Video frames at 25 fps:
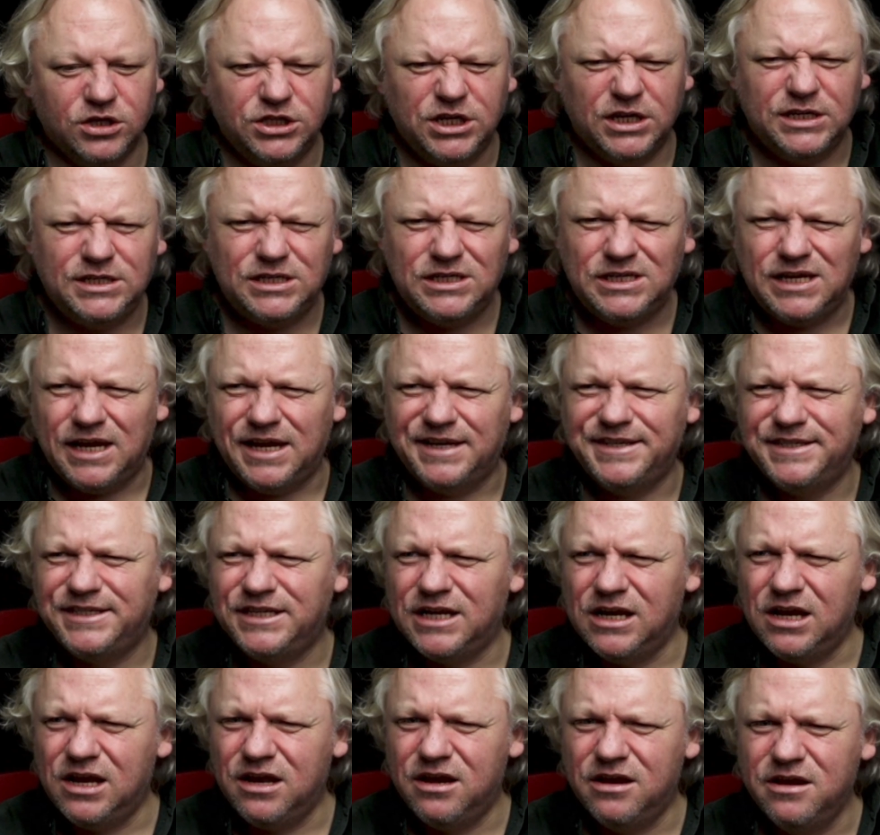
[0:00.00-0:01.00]
just tend to
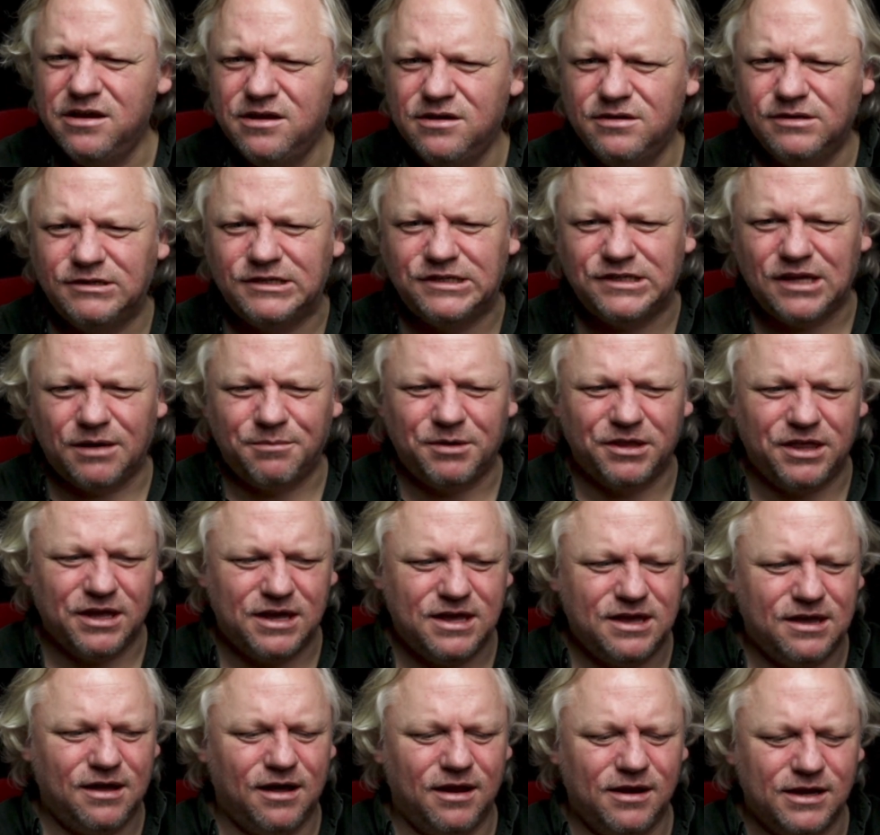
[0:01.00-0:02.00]
lose some of the
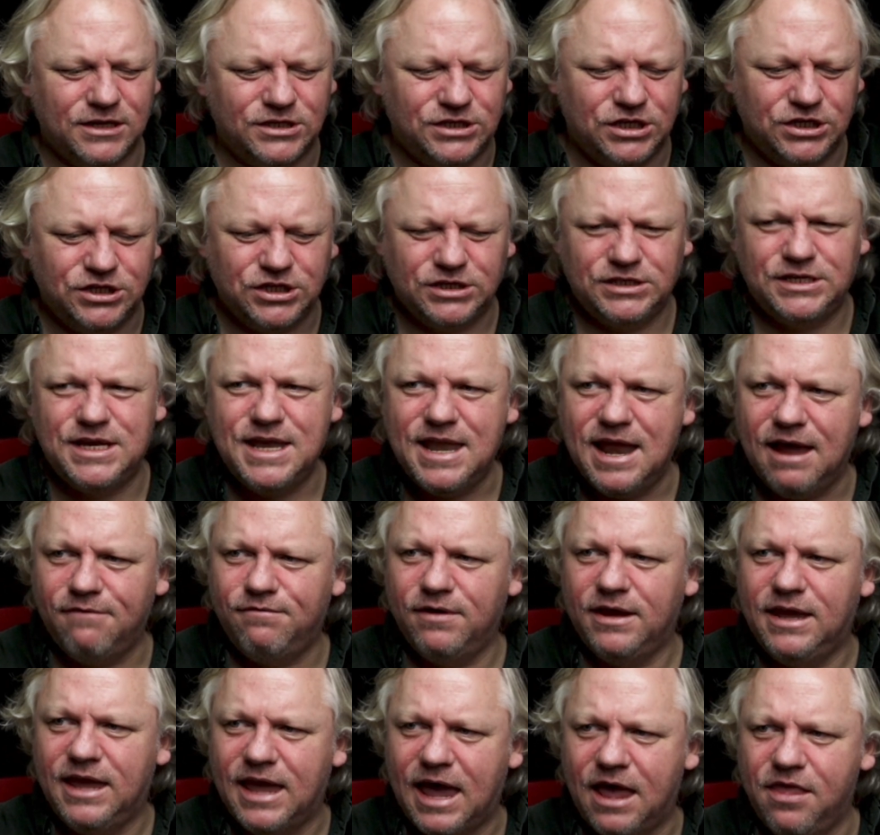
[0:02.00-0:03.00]
colors. You just never
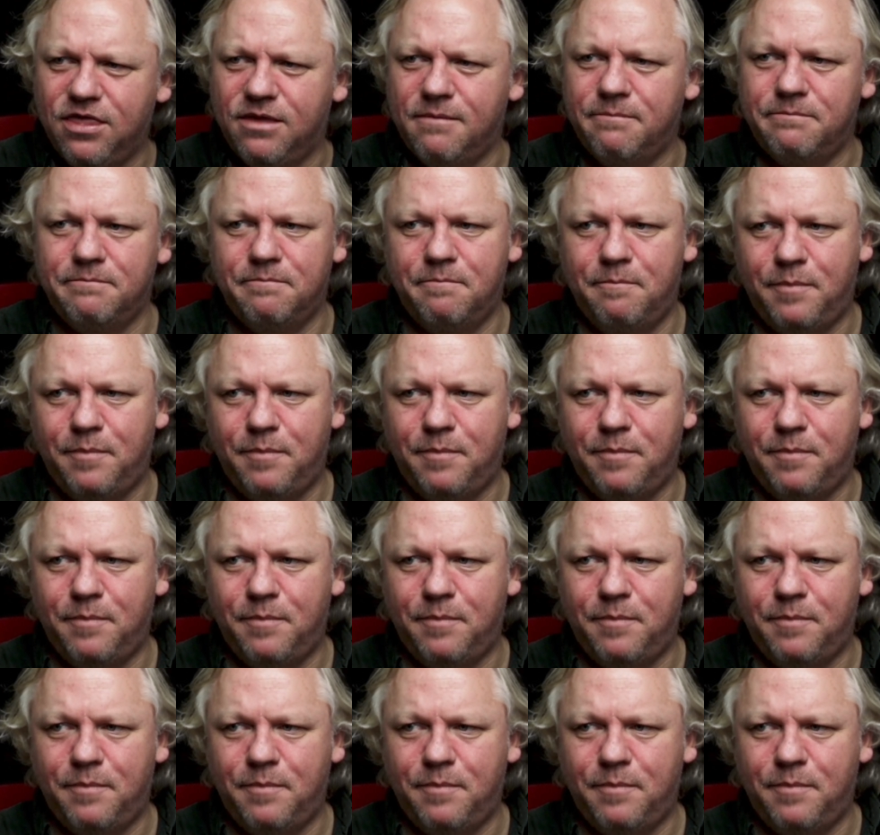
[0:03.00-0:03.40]
get them